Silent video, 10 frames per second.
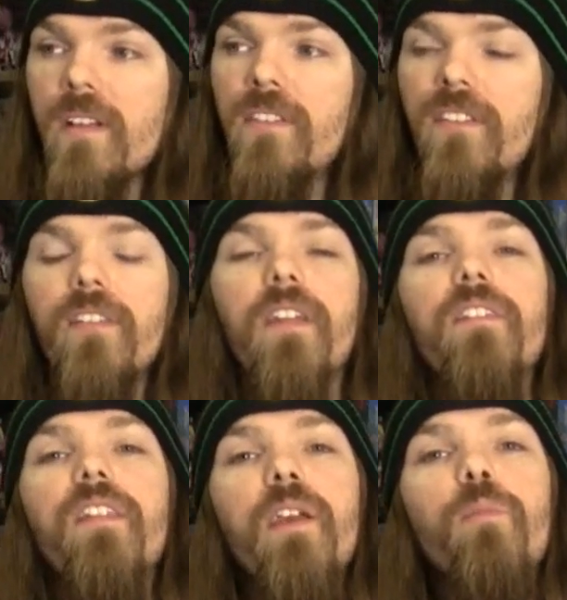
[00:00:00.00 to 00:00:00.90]
said
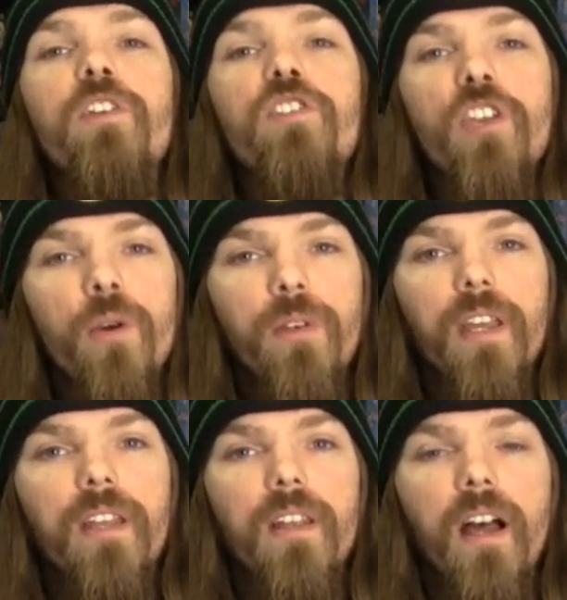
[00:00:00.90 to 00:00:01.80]
that they would
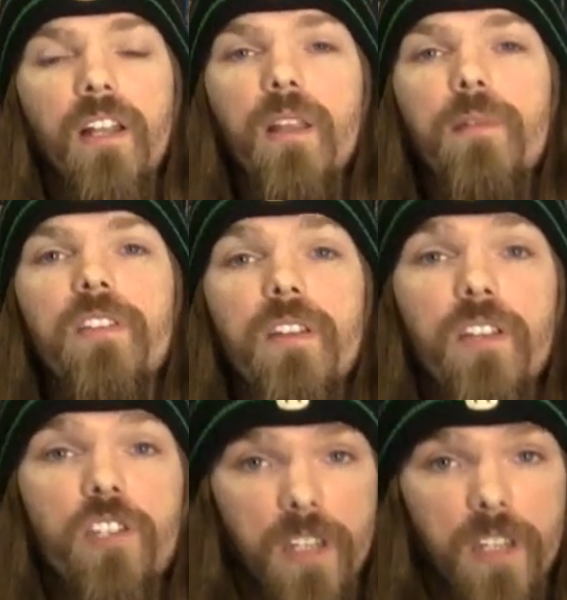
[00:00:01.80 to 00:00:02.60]
donate a limited edition,